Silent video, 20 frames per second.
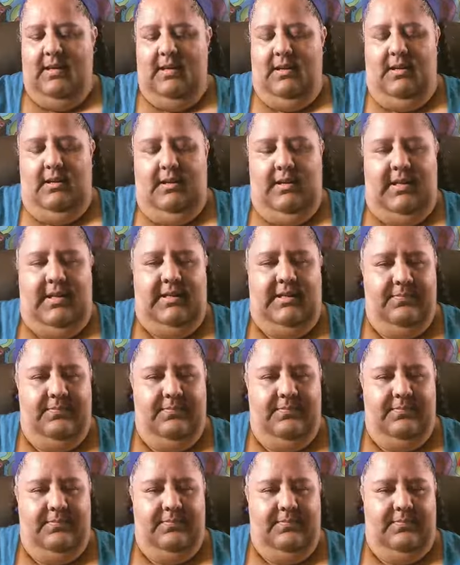All right,
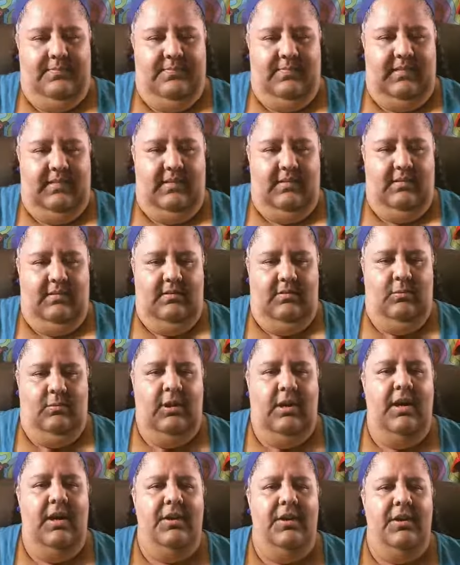
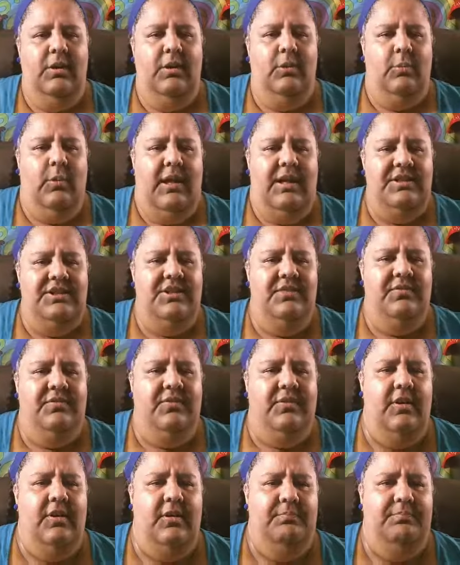where are you all watching
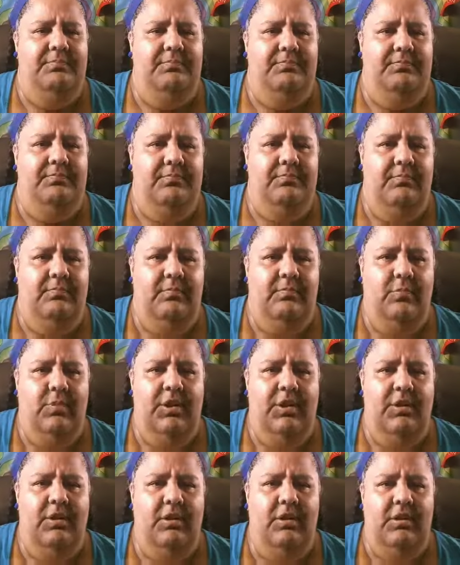from? Where
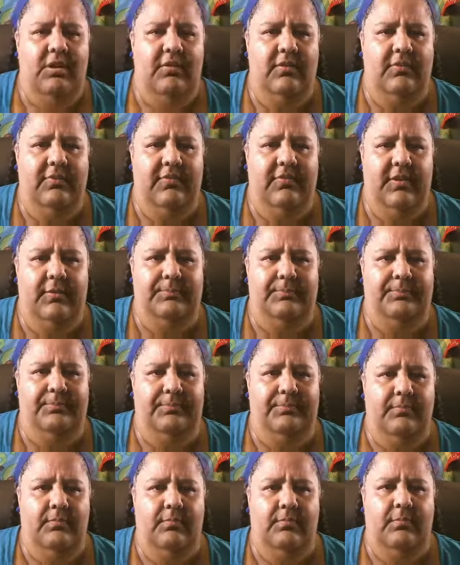you all come from?
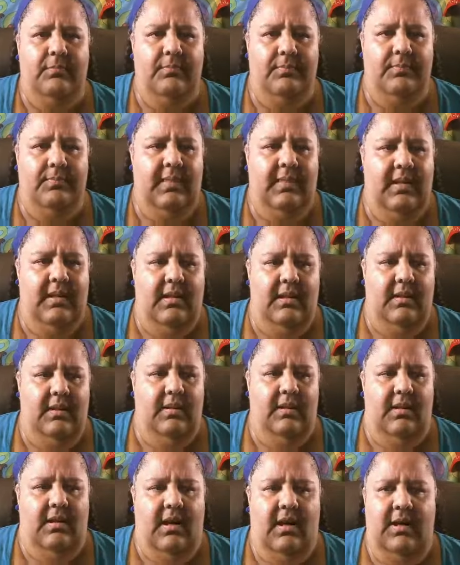
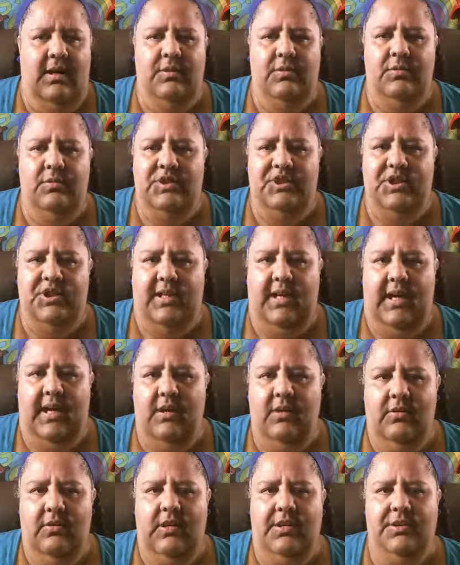Are you in
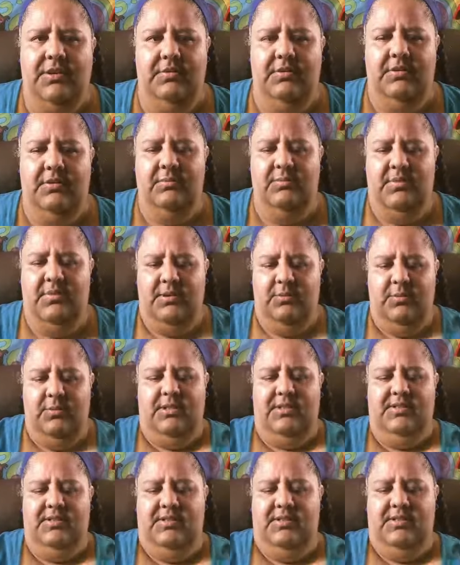Chicago? Are you in the
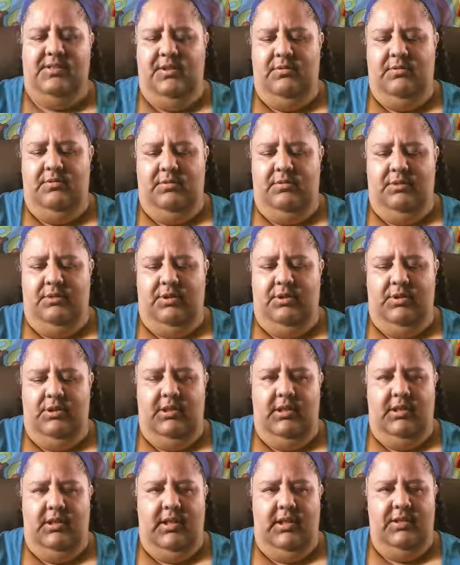Midwest? Are you in New
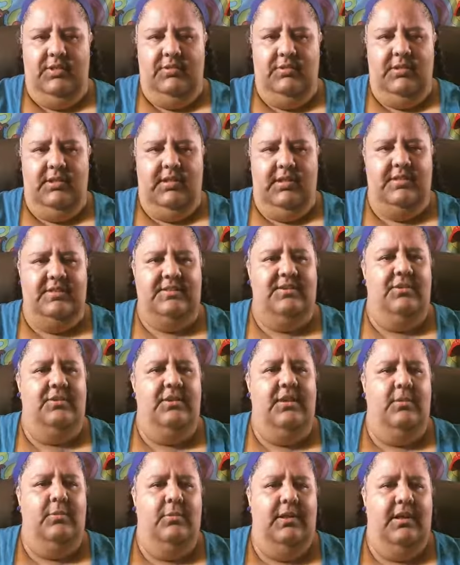York? Are you in
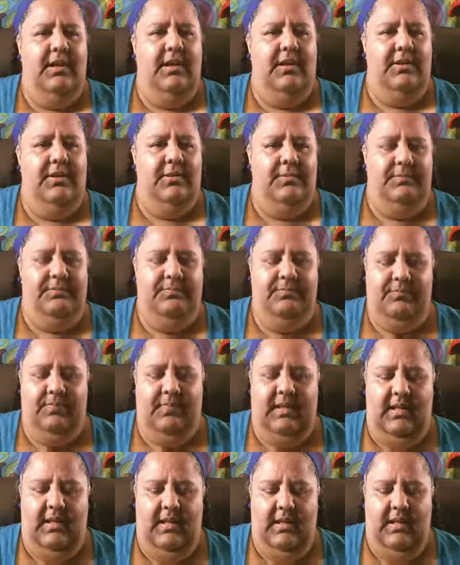Arizona? Where are you?
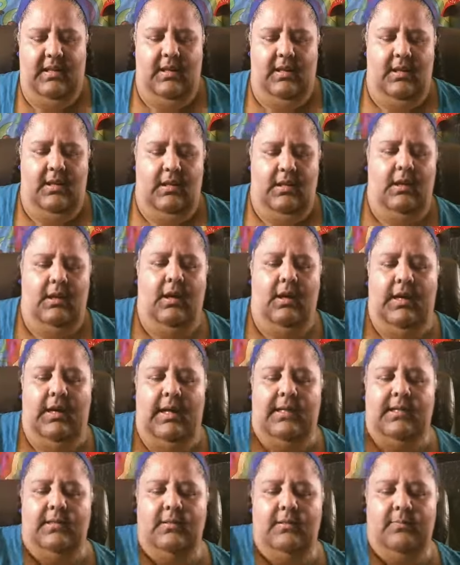All
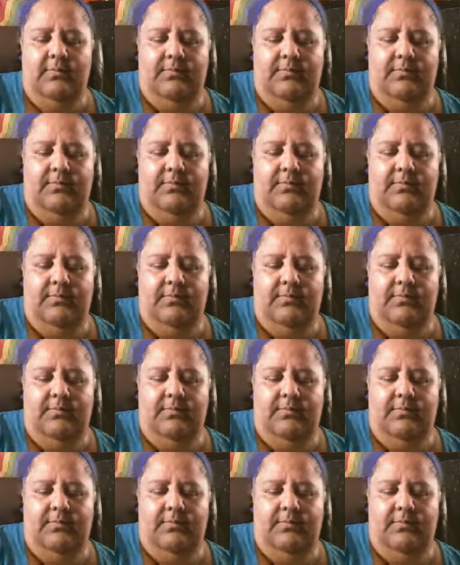right.